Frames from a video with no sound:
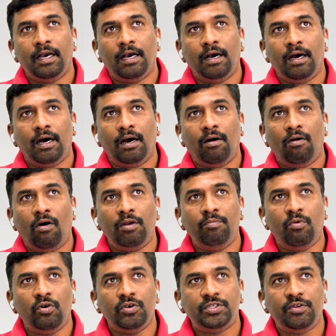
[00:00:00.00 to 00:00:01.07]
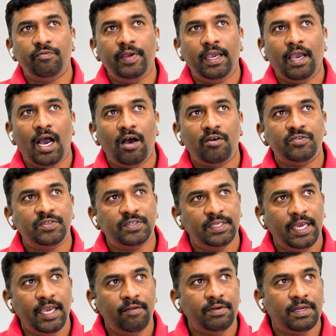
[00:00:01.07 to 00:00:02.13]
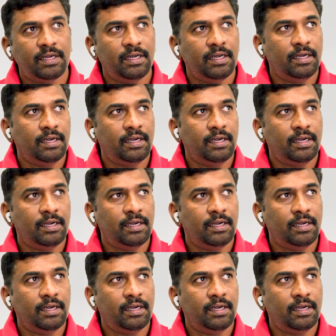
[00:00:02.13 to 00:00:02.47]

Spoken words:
almost we have saved